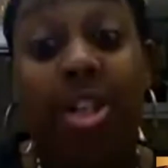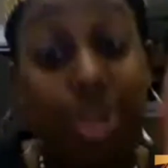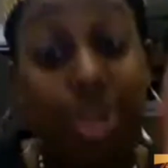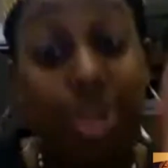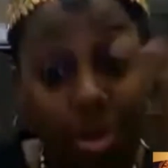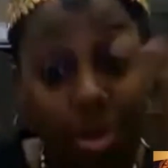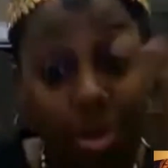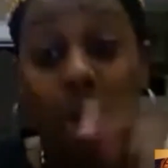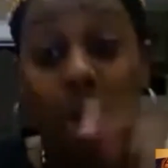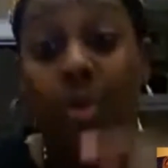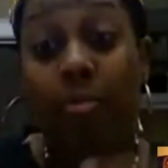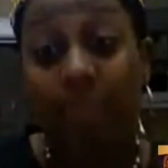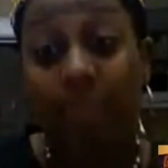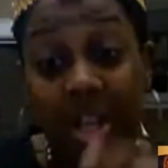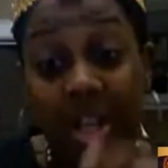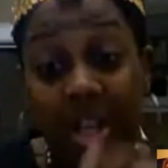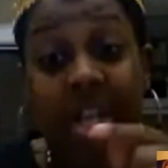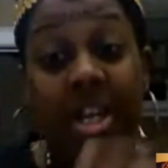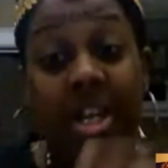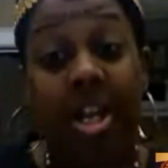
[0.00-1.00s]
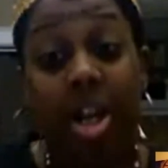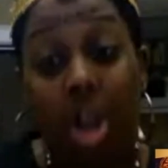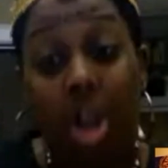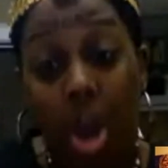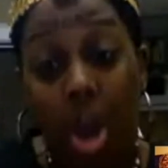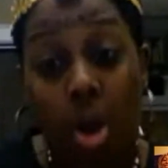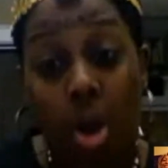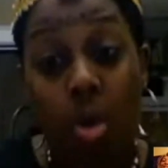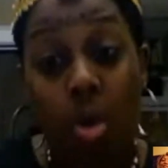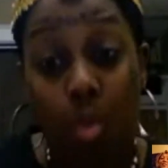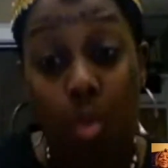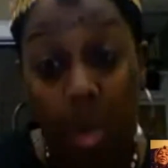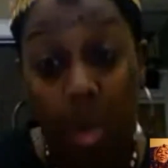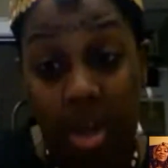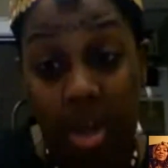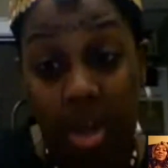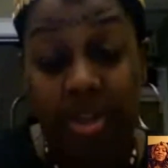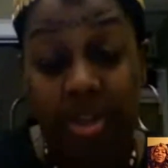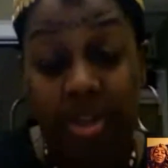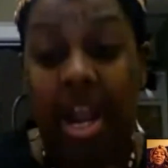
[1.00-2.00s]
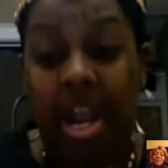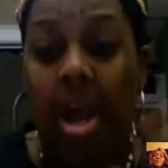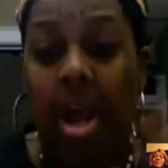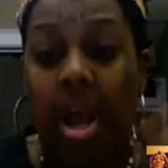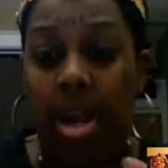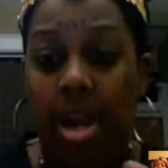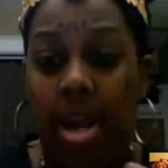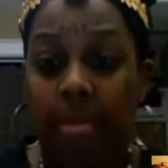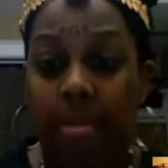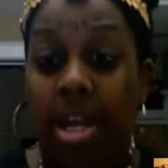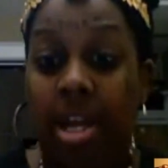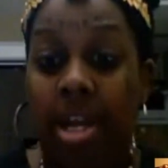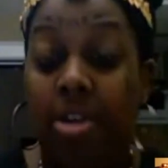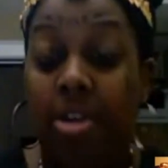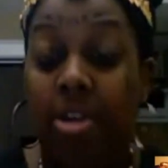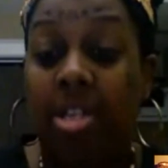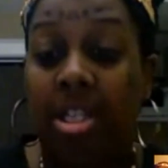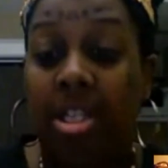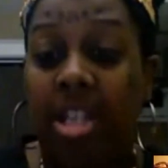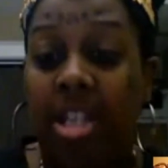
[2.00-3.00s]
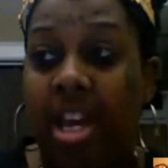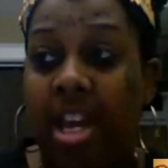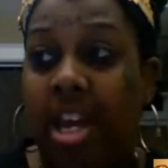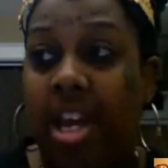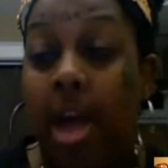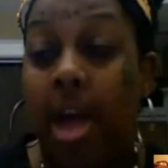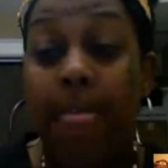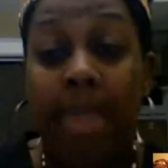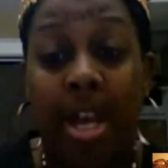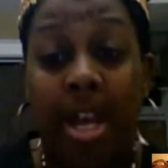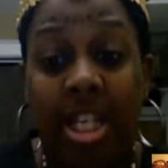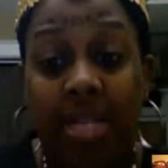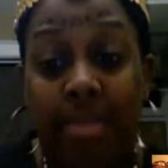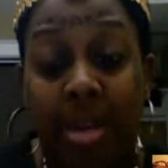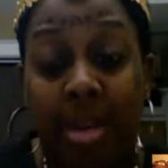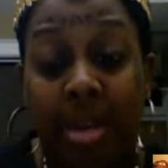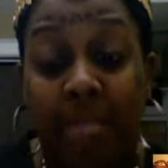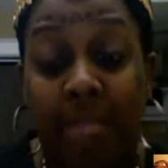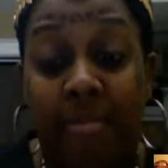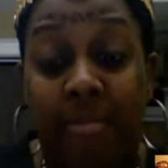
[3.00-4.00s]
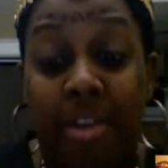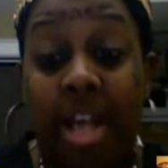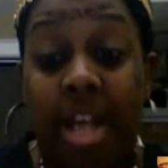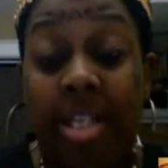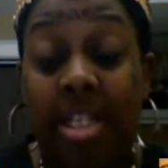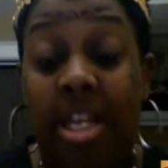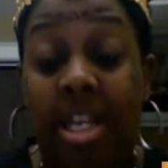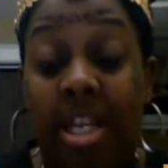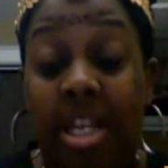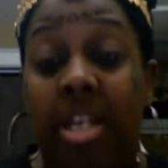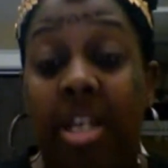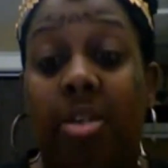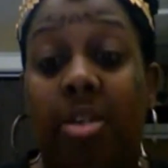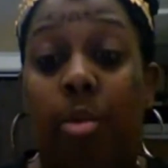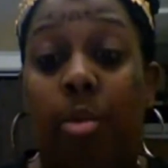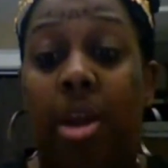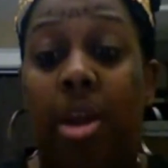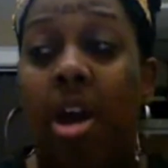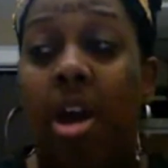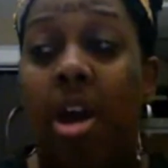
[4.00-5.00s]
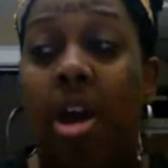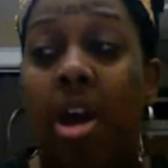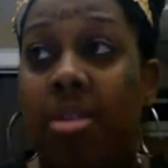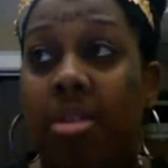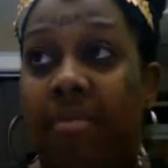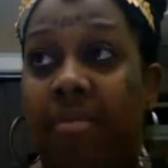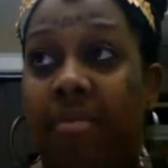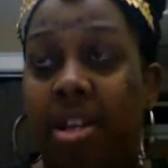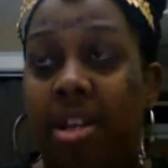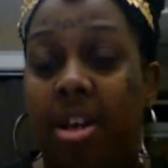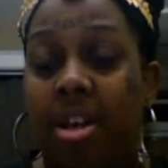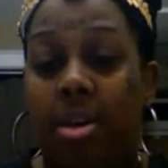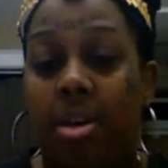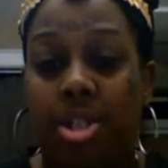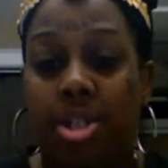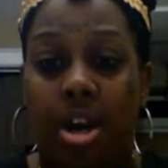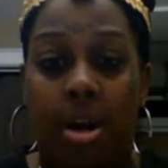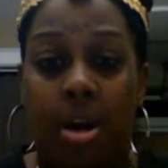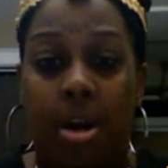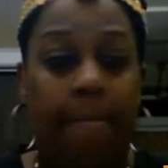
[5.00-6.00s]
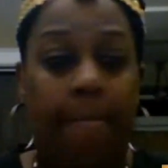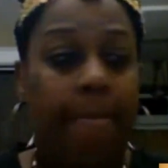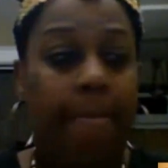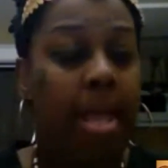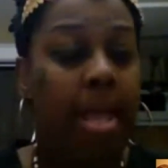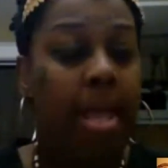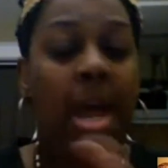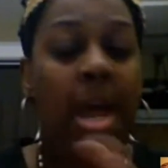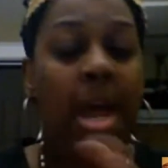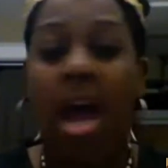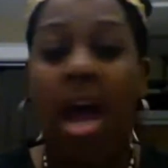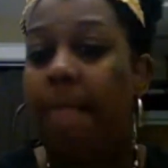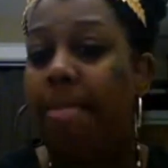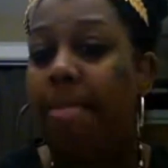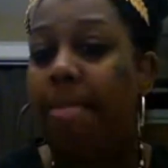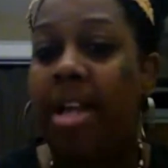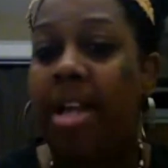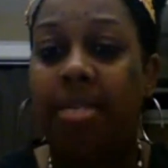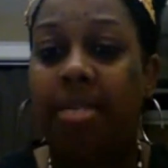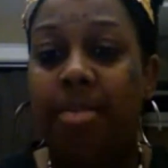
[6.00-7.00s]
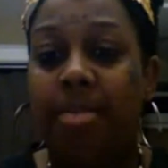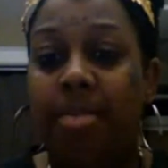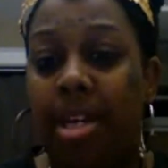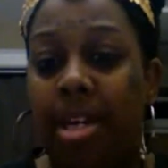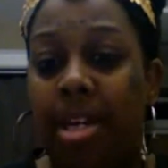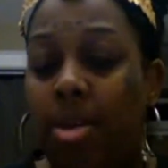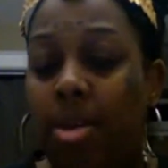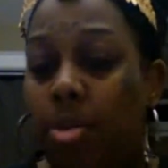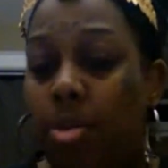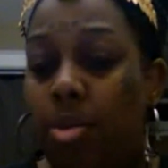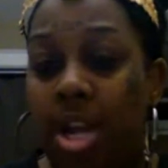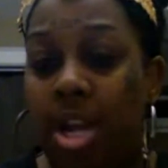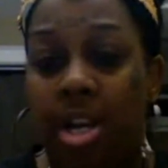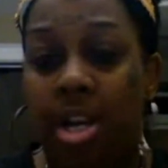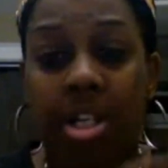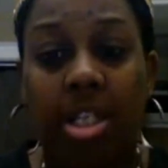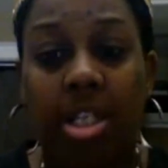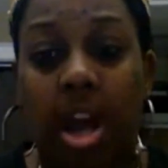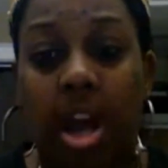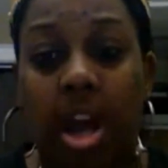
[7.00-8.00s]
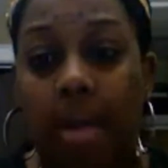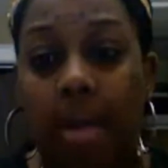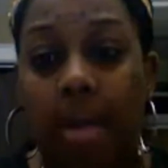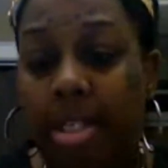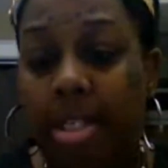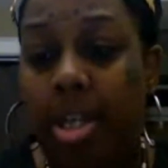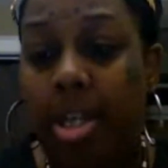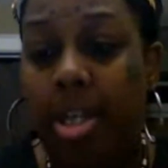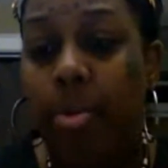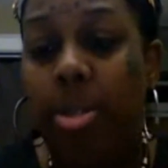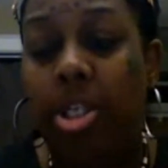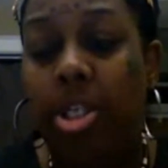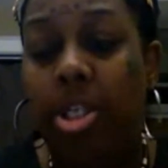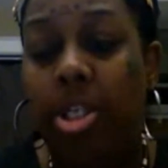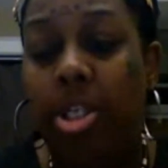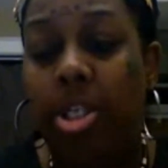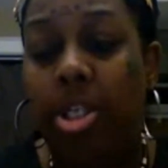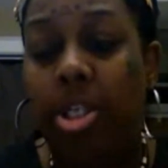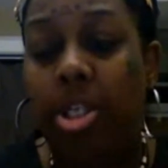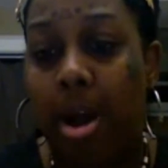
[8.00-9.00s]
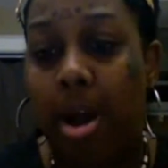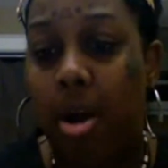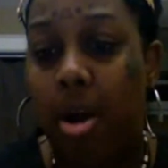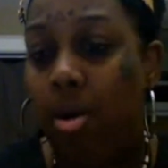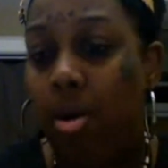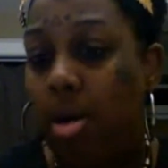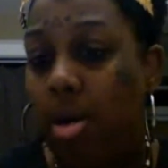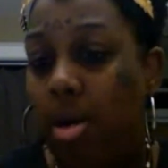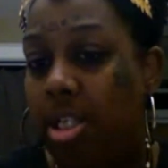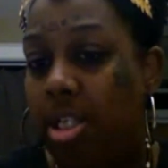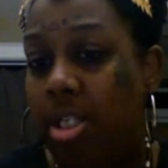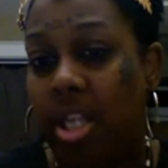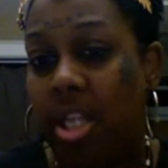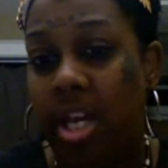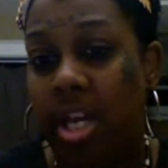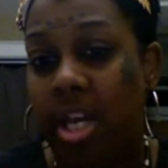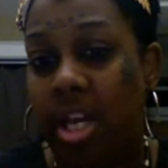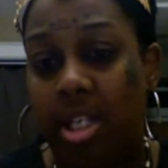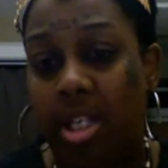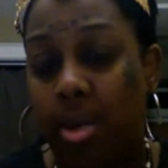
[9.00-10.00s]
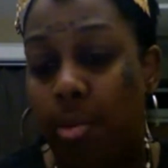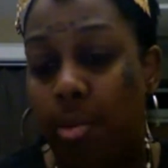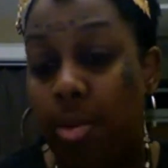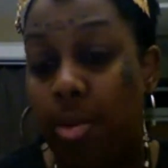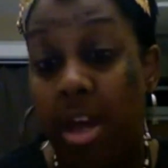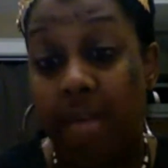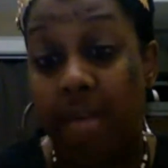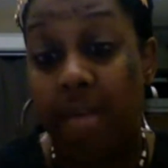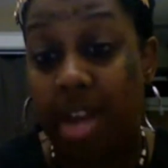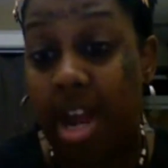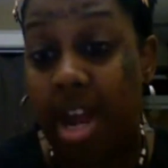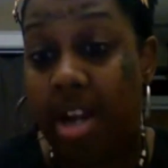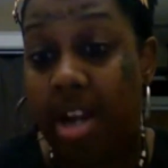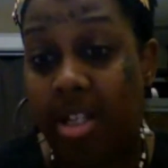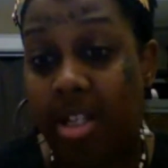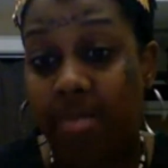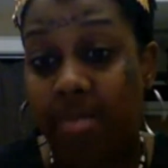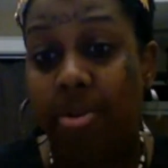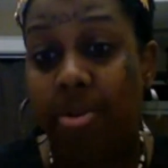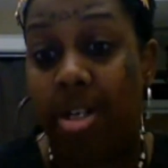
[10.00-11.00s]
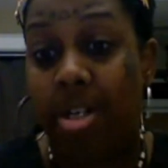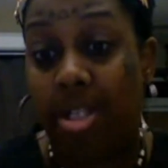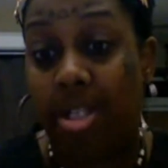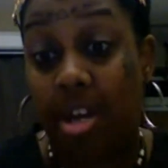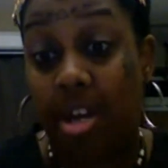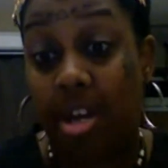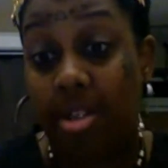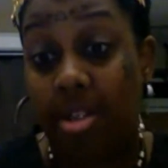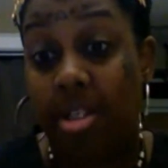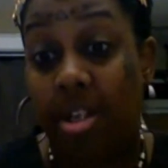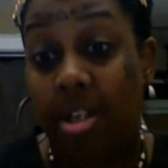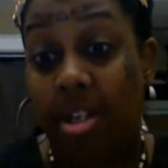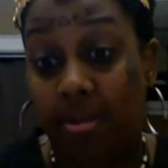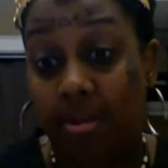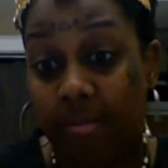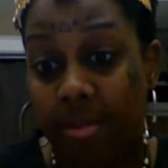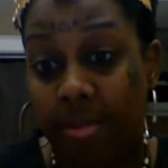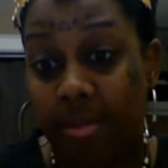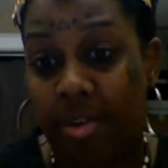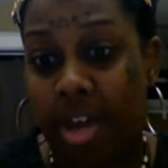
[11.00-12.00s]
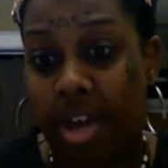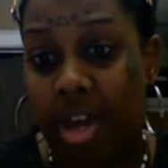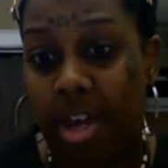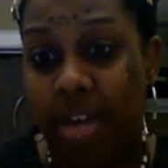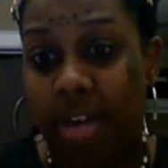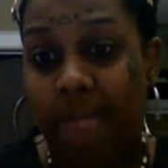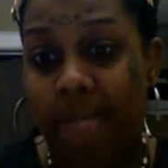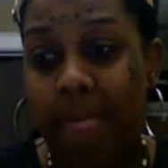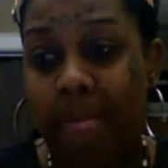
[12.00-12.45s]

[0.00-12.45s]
you don't really get along with? And I'm here's the thing. I'm not speaking for, and I said this in one of our other videos, y'all. I'm not speaking. None of the topics that we talk about is things that we have not experienced ourselves. Okay.